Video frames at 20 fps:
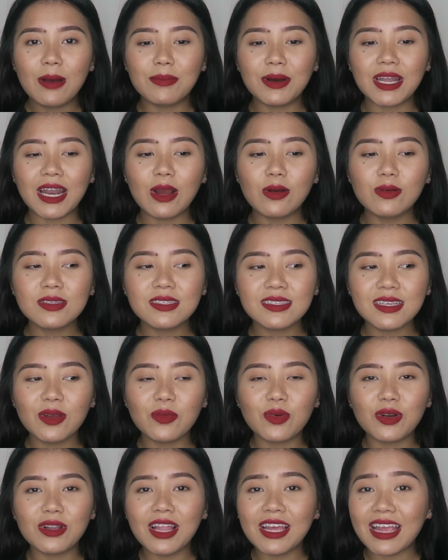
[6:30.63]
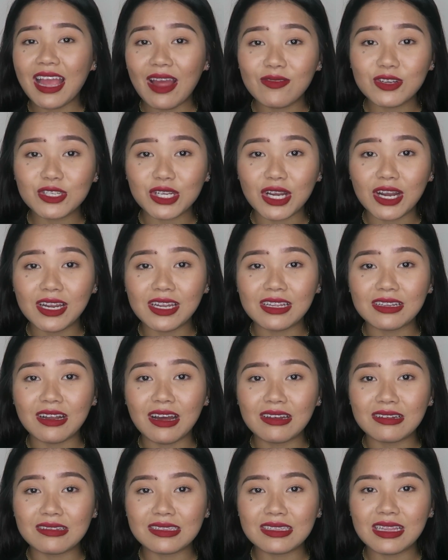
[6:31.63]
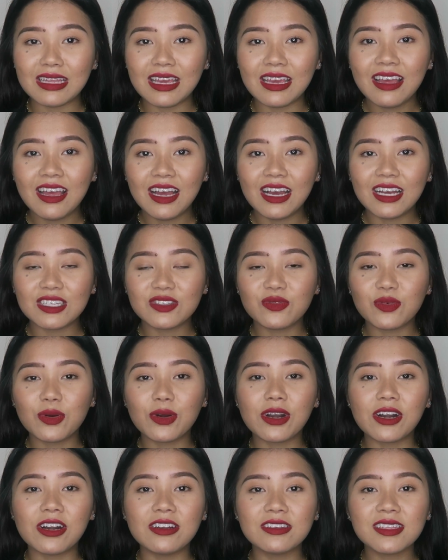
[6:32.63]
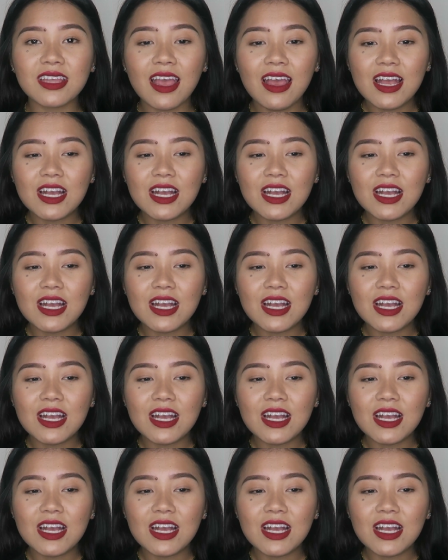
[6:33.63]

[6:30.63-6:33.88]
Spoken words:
But I would say we're like average height, honestly, us four girls.